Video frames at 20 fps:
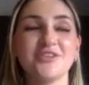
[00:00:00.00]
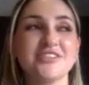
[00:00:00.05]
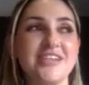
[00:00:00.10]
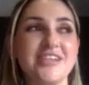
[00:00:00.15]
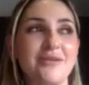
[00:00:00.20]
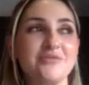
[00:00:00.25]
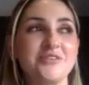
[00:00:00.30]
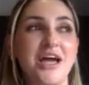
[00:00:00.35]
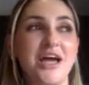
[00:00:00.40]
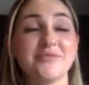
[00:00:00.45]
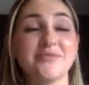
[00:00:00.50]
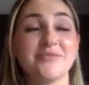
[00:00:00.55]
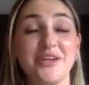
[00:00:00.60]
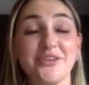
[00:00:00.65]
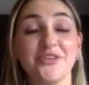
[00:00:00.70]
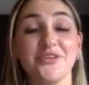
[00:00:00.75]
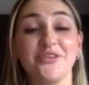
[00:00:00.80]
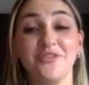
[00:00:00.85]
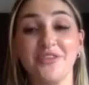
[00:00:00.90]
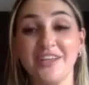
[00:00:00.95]
Sometimes I
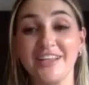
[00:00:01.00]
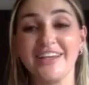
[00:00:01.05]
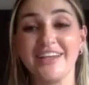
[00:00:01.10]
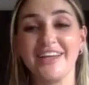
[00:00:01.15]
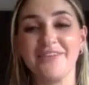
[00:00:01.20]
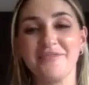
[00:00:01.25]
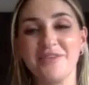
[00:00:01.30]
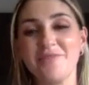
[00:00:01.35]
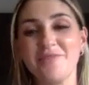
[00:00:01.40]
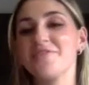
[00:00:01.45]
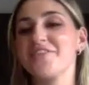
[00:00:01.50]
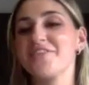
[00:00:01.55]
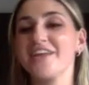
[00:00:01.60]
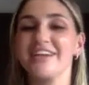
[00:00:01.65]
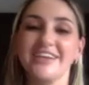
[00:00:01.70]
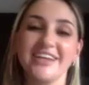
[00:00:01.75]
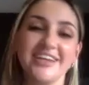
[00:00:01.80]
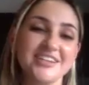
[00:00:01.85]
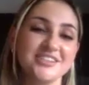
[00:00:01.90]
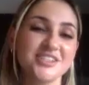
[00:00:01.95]
do feel it hit me, but then
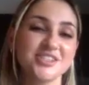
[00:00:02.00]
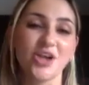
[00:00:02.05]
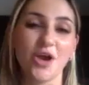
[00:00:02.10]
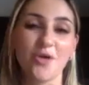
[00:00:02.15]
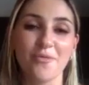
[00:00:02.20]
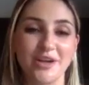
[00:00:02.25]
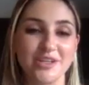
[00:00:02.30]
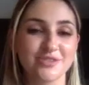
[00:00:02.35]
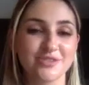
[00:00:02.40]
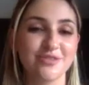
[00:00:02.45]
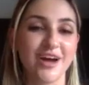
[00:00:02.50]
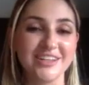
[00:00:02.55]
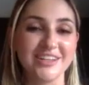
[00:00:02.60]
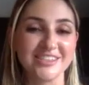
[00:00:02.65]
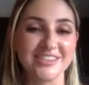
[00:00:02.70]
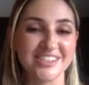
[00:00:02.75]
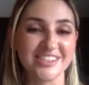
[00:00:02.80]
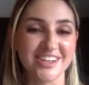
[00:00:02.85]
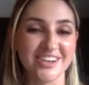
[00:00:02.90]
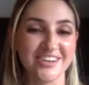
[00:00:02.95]
gigs are so much
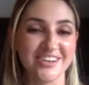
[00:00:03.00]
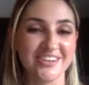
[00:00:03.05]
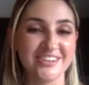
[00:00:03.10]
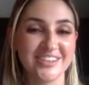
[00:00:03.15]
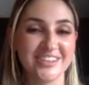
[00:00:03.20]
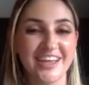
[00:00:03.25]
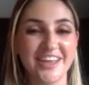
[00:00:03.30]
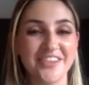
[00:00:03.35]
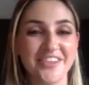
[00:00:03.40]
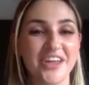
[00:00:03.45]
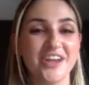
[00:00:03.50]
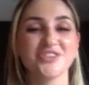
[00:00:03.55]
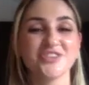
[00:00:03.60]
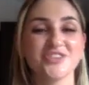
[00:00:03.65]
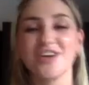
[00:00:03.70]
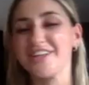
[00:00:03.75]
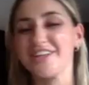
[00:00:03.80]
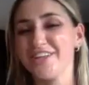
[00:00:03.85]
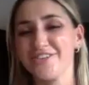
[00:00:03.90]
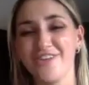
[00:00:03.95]
fun. So you get that
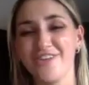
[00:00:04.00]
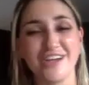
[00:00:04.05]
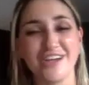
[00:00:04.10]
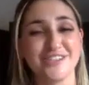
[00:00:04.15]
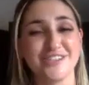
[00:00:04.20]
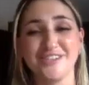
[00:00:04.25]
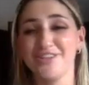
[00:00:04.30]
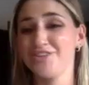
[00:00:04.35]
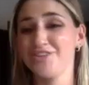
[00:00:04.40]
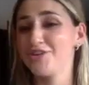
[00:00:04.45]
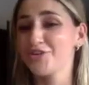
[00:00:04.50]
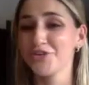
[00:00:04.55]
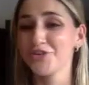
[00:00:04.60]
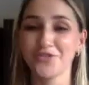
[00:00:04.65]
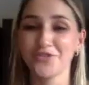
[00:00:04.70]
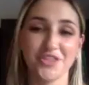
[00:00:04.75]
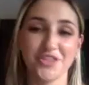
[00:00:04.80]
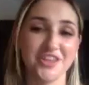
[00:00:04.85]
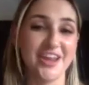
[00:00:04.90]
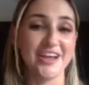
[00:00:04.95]
adrenaline rush, and then you're good
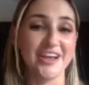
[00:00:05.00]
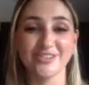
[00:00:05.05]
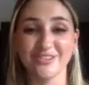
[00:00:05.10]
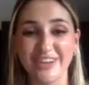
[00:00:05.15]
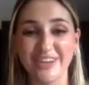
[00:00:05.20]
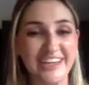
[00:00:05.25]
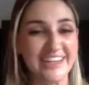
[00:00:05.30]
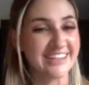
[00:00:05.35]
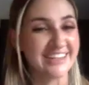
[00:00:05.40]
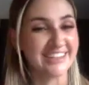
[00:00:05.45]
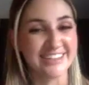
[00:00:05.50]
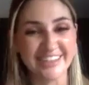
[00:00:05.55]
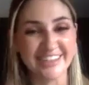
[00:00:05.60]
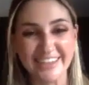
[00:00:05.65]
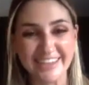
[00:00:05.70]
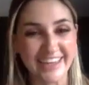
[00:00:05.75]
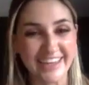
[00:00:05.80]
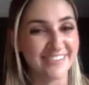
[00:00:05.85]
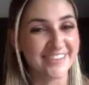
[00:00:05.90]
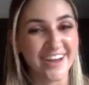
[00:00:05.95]
for the next week and you can
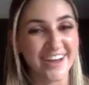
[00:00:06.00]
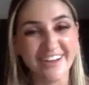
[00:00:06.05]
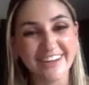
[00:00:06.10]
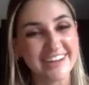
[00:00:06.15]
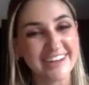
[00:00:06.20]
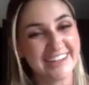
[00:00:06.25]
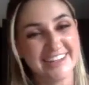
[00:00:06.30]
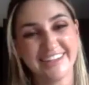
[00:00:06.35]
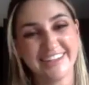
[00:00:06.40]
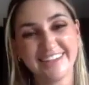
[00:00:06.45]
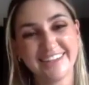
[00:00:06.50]
keep going.